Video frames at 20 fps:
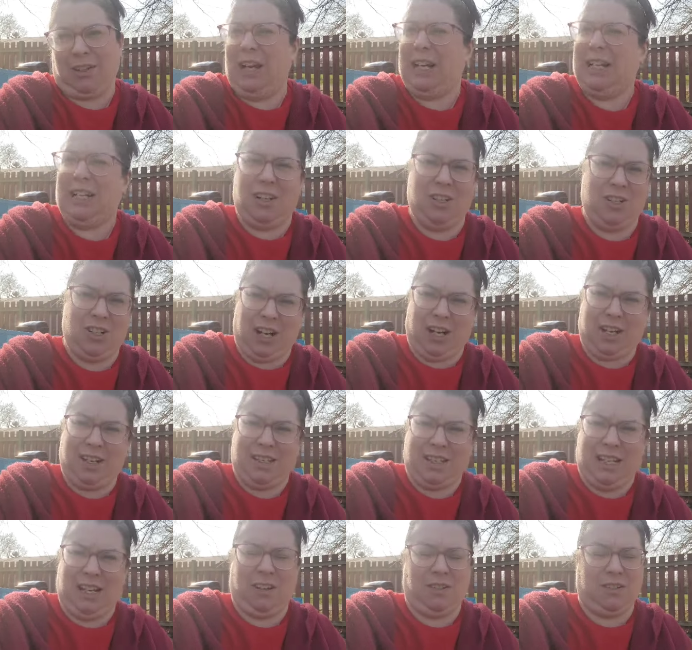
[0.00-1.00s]
He did check
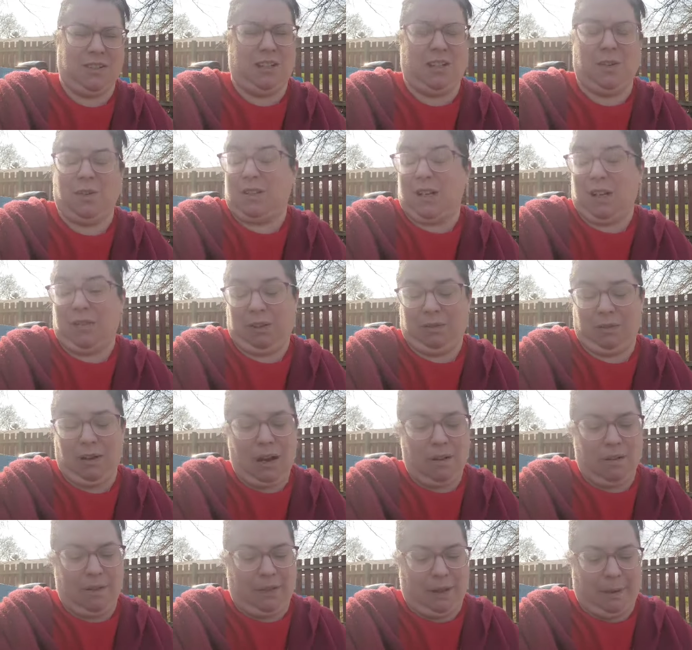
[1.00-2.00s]
his ears, and there was nothing
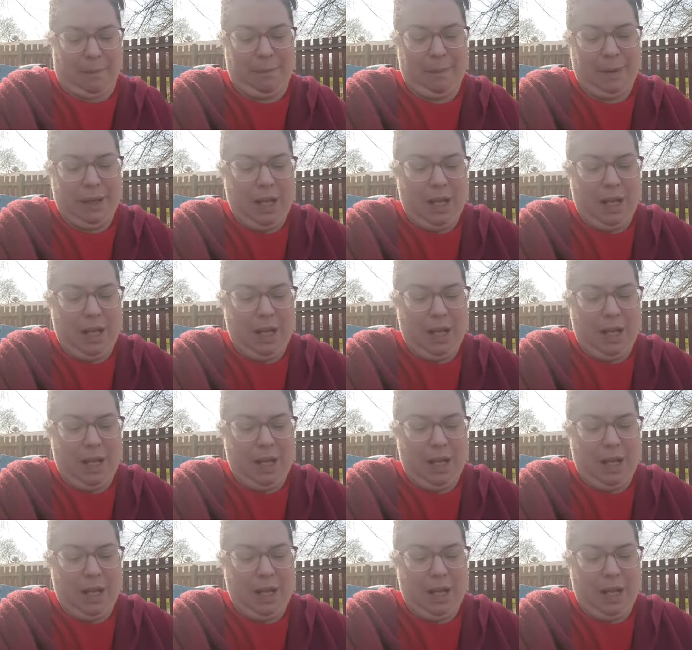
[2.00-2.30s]
wrong with them.